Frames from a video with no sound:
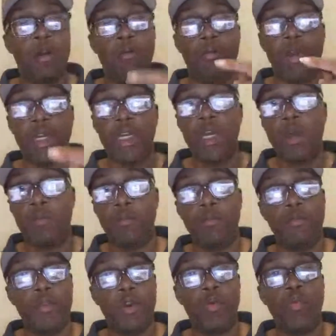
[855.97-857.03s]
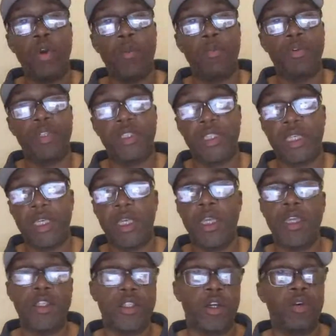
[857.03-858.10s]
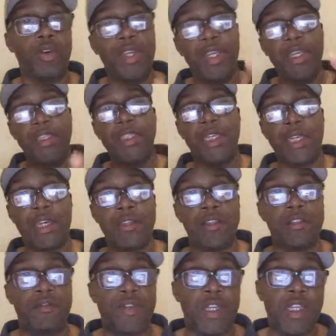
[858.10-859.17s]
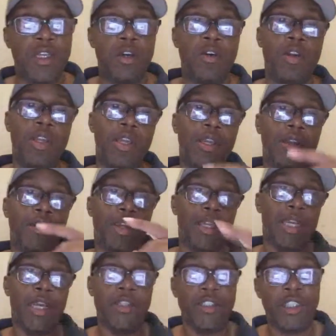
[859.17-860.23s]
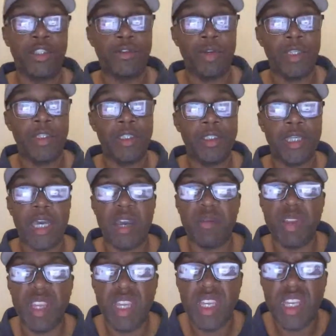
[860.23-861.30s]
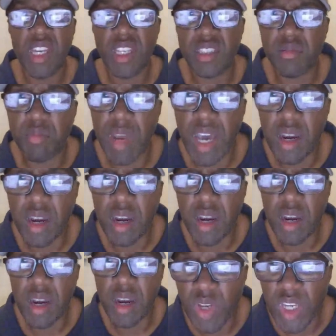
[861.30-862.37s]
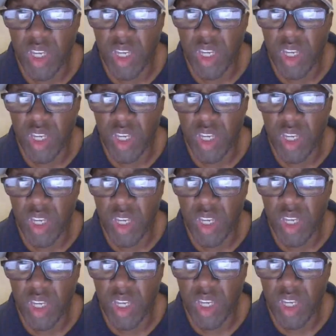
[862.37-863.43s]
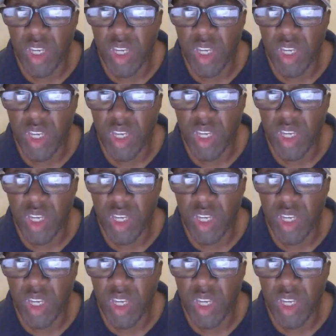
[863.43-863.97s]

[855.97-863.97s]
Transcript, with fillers: become the 1%. So check out this video and I'll see you at the top because the bottom is way too crowded. Peace.